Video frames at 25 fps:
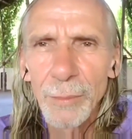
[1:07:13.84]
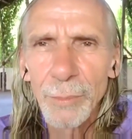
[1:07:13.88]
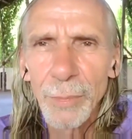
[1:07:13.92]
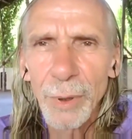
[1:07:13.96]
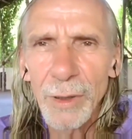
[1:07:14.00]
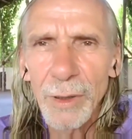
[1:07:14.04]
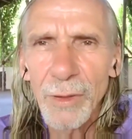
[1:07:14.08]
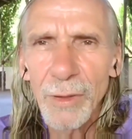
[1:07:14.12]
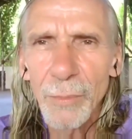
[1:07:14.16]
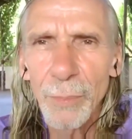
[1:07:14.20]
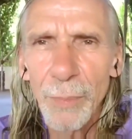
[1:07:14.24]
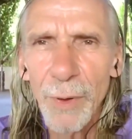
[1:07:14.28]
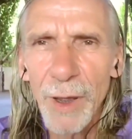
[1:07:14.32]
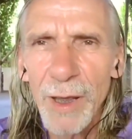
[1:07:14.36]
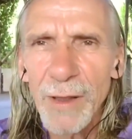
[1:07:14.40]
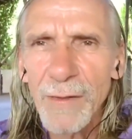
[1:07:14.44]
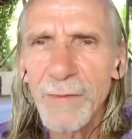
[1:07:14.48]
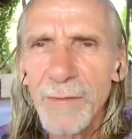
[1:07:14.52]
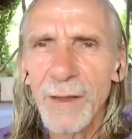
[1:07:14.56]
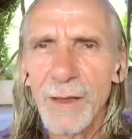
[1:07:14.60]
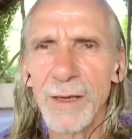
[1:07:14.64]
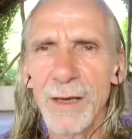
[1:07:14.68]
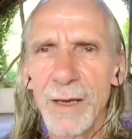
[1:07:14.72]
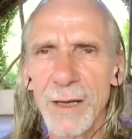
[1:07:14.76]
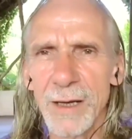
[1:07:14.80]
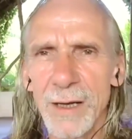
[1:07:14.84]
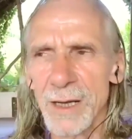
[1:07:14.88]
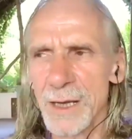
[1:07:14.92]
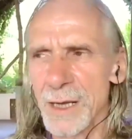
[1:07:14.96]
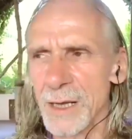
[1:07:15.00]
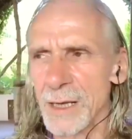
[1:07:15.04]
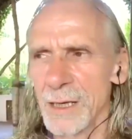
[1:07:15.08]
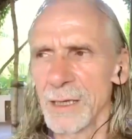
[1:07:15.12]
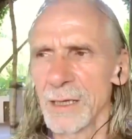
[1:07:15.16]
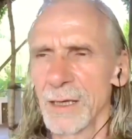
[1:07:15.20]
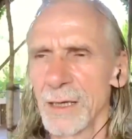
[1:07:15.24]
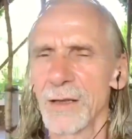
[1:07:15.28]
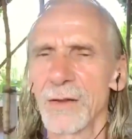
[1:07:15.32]
But
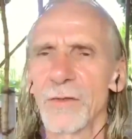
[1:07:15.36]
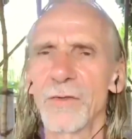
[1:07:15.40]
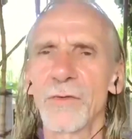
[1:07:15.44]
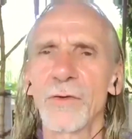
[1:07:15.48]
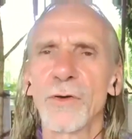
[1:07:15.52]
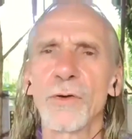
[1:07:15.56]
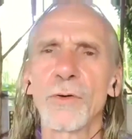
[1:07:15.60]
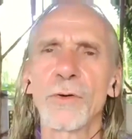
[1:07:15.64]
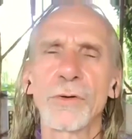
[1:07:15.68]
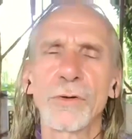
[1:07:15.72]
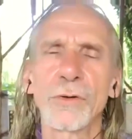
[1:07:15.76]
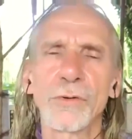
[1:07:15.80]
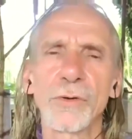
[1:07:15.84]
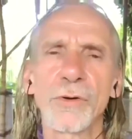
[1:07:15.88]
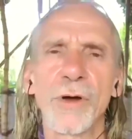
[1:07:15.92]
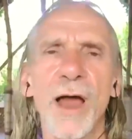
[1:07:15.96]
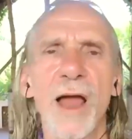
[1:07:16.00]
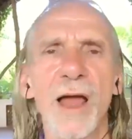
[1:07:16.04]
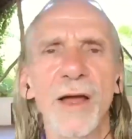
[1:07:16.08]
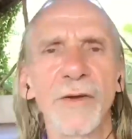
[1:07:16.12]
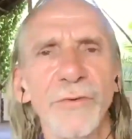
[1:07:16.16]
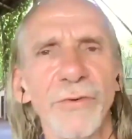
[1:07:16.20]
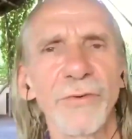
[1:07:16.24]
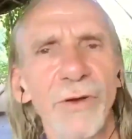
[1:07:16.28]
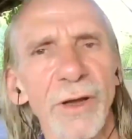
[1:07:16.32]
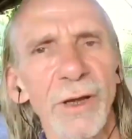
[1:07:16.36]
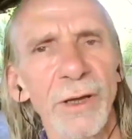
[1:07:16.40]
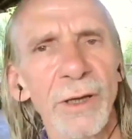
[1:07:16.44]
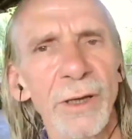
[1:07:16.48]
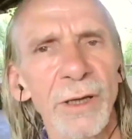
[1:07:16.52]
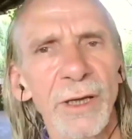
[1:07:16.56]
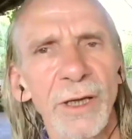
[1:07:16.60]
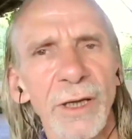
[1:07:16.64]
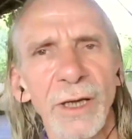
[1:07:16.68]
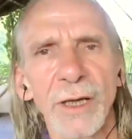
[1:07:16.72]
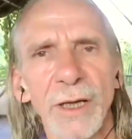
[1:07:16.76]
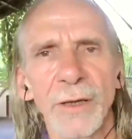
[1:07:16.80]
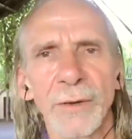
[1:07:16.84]
basically, it's good to have a
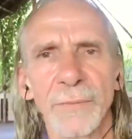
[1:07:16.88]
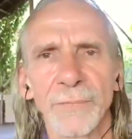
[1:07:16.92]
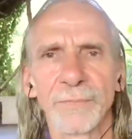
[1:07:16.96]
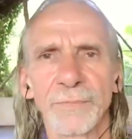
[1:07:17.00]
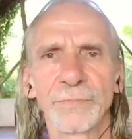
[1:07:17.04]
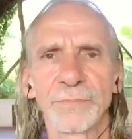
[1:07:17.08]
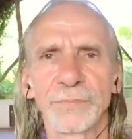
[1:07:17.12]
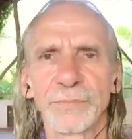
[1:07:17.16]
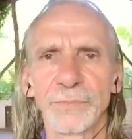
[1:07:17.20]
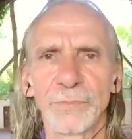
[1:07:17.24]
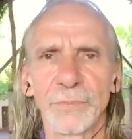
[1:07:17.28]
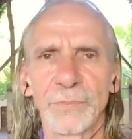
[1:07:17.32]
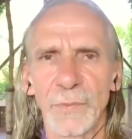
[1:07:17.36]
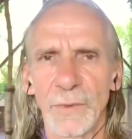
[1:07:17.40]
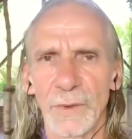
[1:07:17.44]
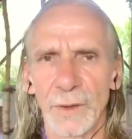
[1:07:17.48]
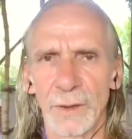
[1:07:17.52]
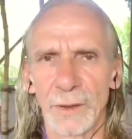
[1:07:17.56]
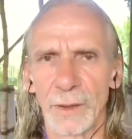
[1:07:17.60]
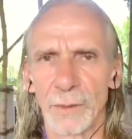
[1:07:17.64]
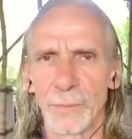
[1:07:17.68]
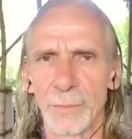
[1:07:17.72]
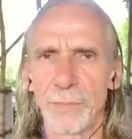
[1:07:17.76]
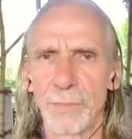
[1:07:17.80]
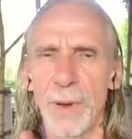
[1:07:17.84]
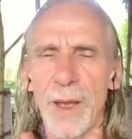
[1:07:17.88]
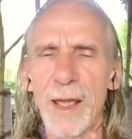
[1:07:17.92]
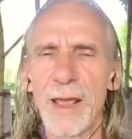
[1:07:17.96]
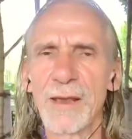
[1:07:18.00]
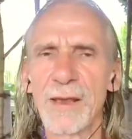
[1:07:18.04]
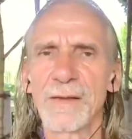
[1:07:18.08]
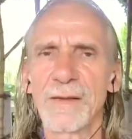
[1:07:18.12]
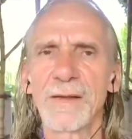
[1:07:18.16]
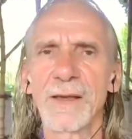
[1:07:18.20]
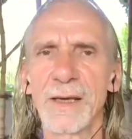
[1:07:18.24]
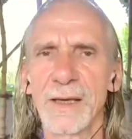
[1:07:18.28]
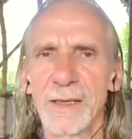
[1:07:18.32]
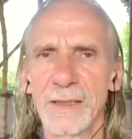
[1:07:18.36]

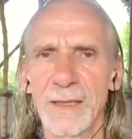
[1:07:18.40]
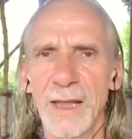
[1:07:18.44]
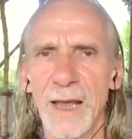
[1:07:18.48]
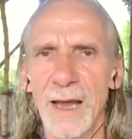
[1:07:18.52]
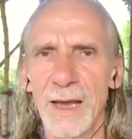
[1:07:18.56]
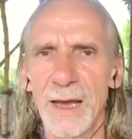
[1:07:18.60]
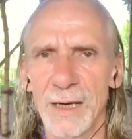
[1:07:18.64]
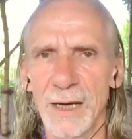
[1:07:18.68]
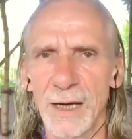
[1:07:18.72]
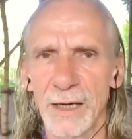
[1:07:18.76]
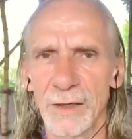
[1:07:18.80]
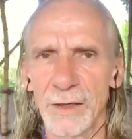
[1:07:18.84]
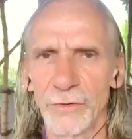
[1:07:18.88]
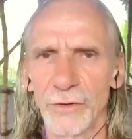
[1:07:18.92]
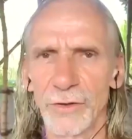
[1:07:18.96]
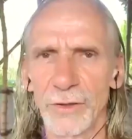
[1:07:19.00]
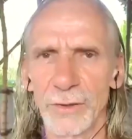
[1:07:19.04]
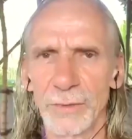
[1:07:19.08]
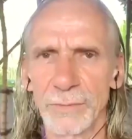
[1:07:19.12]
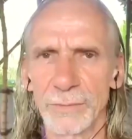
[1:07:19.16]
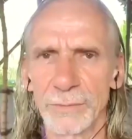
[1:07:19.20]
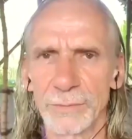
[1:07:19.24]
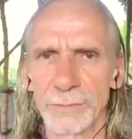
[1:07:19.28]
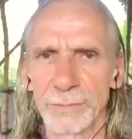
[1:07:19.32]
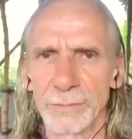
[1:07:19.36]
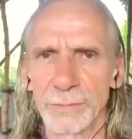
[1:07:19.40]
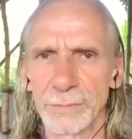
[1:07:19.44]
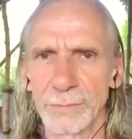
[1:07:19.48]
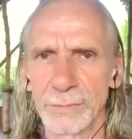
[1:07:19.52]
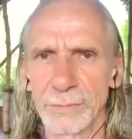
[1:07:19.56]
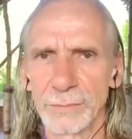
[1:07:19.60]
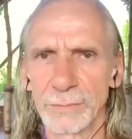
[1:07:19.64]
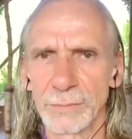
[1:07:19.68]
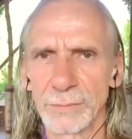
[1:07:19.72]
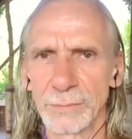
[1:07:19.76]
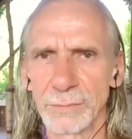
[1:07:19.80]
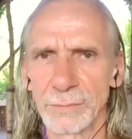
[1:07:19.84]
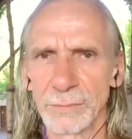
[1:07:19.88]
basic direction
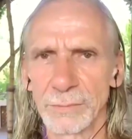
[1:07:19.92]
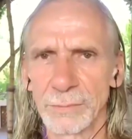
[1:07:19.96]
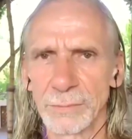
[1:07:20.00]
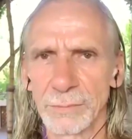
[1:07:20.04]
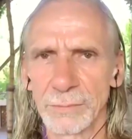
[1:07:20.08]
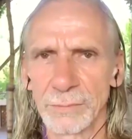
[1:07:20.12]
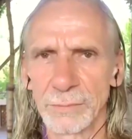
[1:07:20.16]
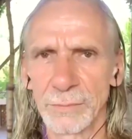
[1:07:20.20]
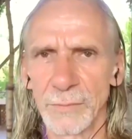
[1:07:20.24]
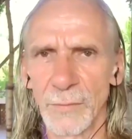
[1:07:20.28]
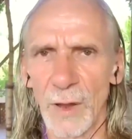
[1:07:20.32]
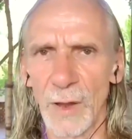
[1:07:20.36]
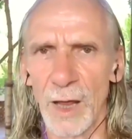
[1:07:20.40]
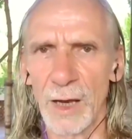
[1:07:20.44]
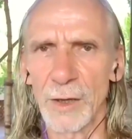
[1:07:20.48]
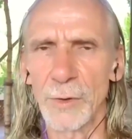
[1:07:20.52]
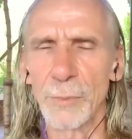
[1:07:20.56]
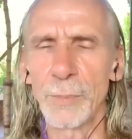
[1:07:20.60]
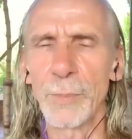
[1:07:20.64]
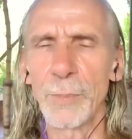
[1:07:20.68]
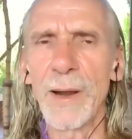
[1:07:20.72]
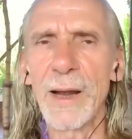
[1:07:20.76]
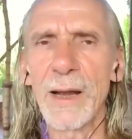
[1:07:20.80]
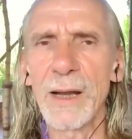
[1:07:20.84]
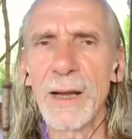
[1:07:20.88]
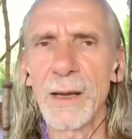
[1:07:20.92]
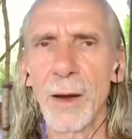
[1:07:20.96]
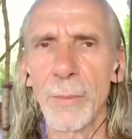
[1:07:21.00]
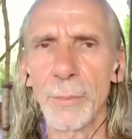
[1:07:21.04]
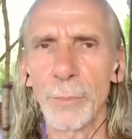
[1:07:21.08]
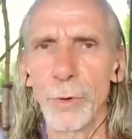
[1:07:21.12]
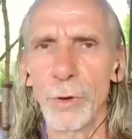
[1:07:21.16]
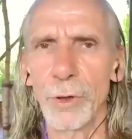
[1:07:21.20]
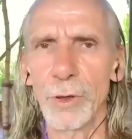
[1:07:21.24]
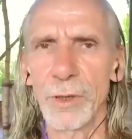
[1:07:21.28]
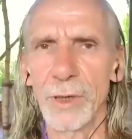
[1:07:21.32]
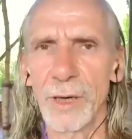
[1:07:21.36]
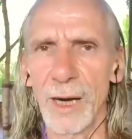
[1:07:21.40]
and build
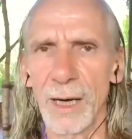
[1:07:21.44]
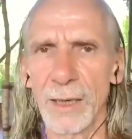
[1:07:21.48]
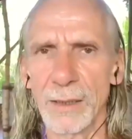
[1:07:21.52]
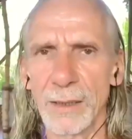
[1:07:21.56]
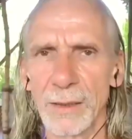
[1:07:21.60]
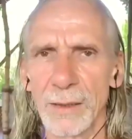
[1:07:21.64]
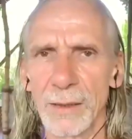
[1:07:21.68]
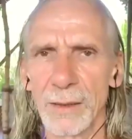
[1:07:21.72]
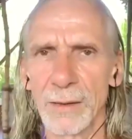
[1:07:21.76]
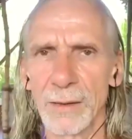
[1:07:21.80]
up on that.